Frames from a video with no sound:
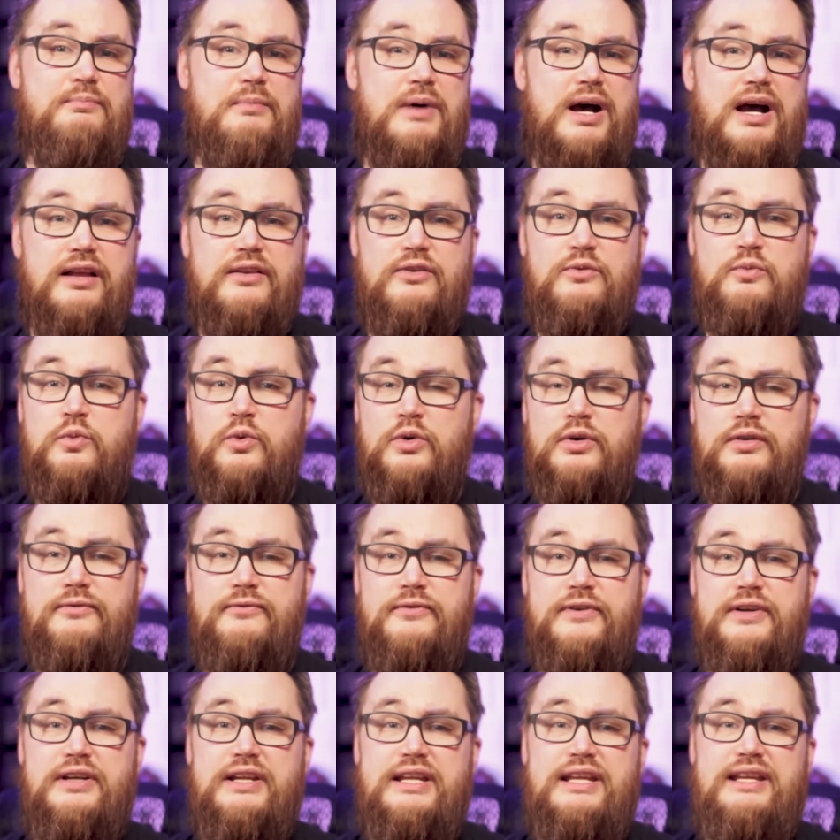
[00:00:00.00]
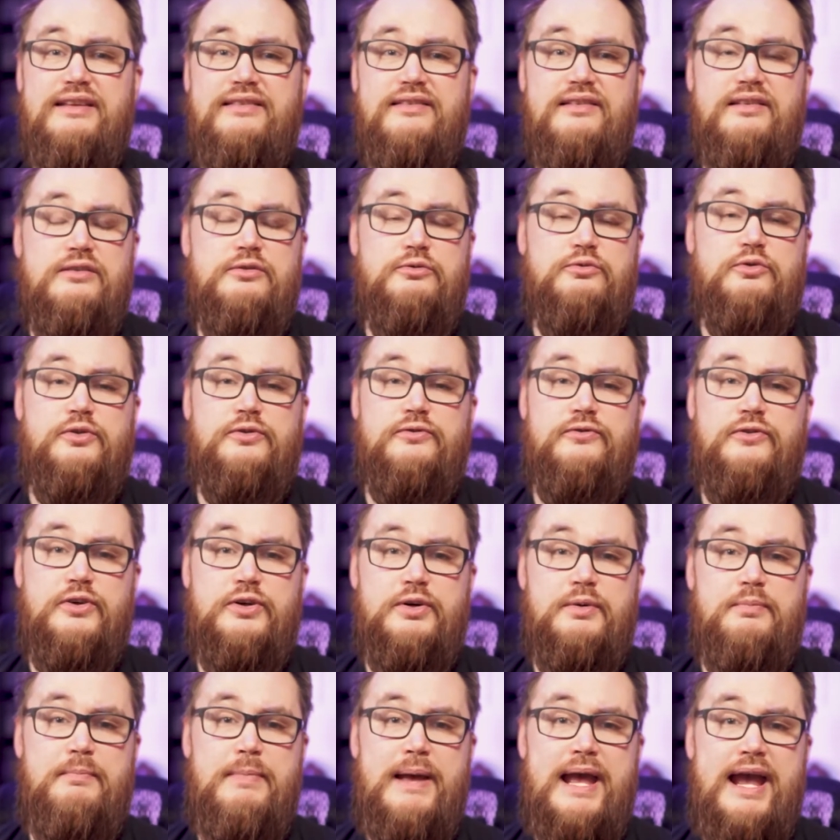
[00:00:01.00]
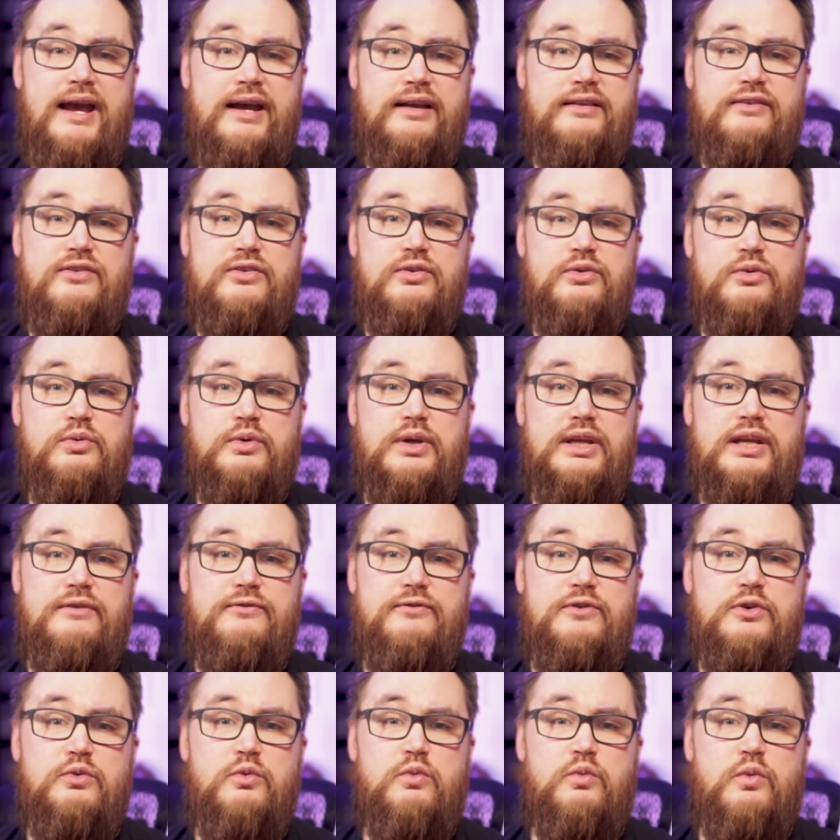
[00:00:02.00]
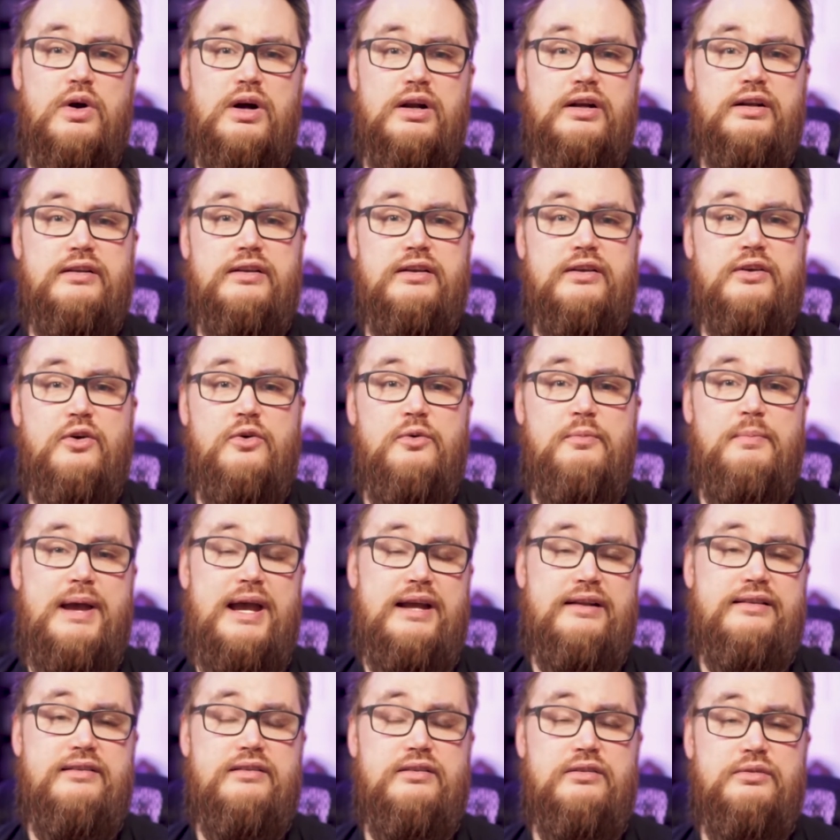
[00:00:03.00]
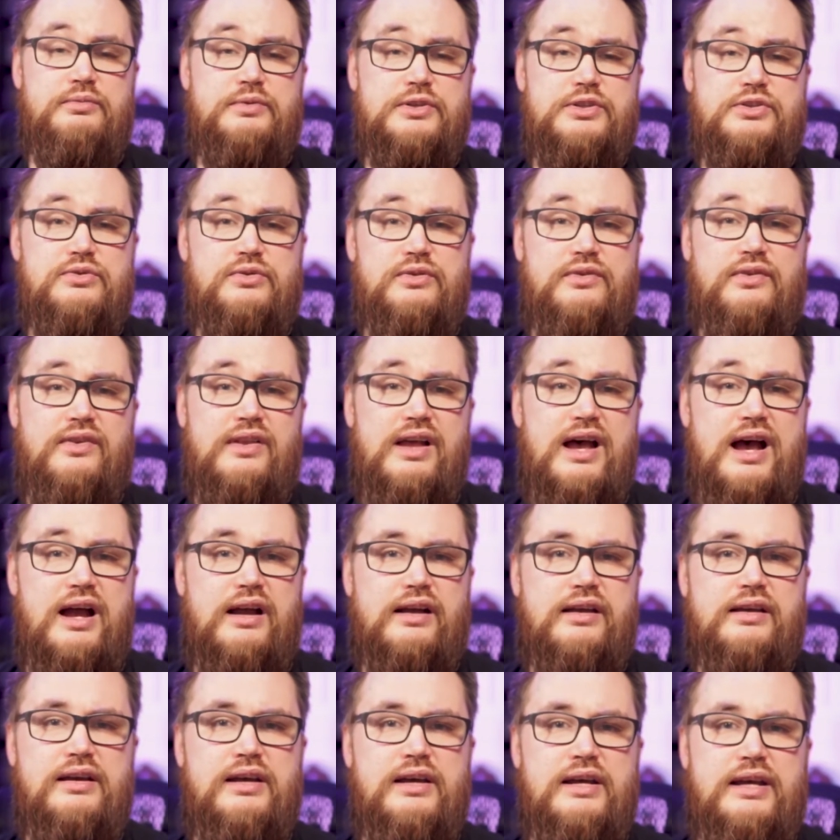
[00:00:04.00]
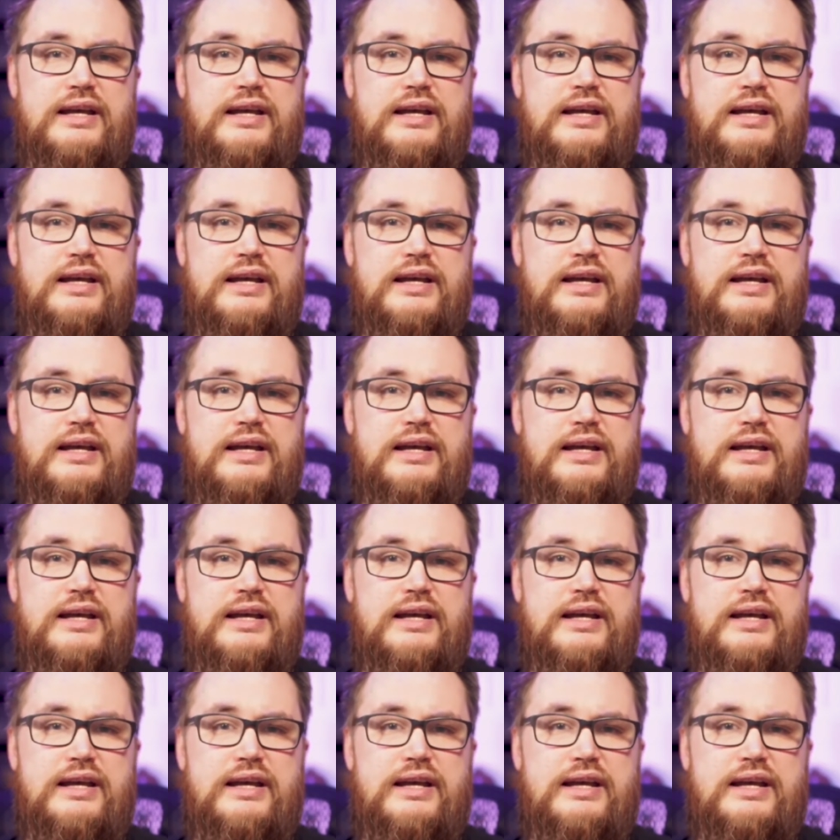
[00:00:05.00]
mods weren't very easy to revert back to if you wanted to go back to the original stock.